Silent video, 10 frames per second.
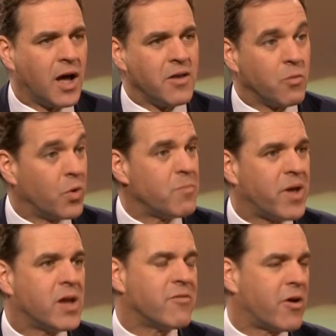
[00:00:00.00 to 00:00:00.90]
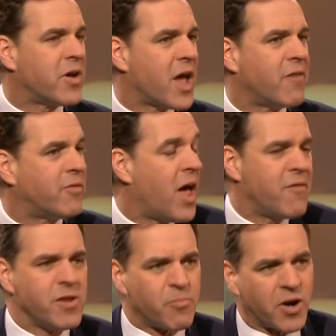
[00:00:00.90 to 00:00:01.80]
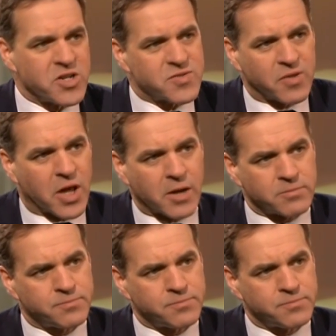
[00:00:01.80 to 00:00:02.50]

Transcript: and we paid a very hev heavy well, well, price no, for no, that.